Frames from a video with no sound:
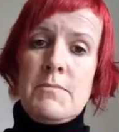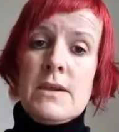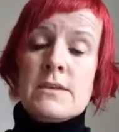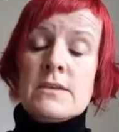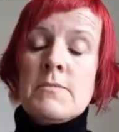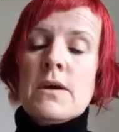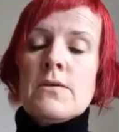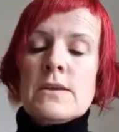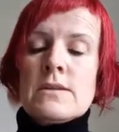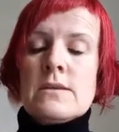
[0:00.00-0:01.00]
But to be
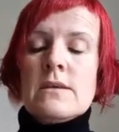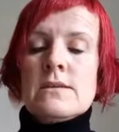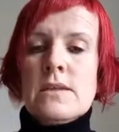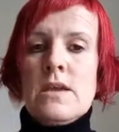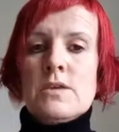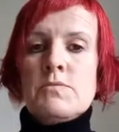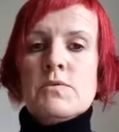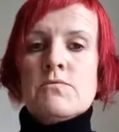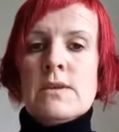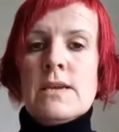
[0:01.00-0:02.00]
honest, a
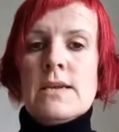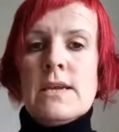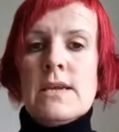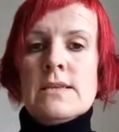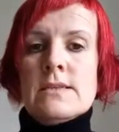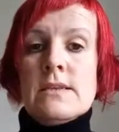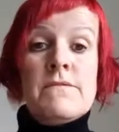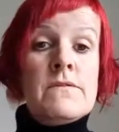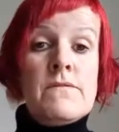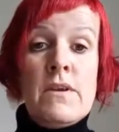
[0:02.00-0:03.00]
sketchbook really is
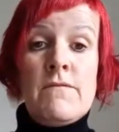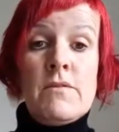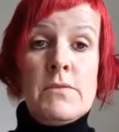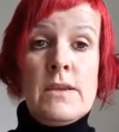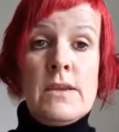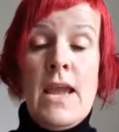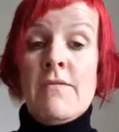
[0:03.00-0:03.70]
different for everybody.